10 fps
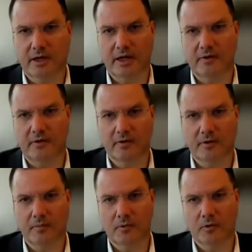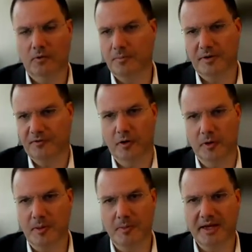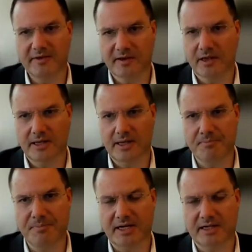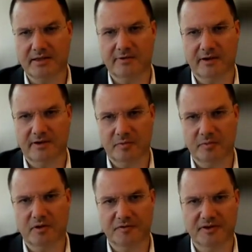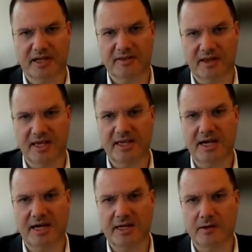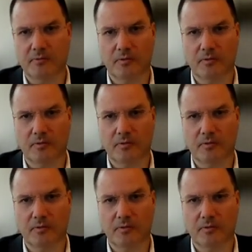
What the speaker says: and performing basically impact assessment of that AI,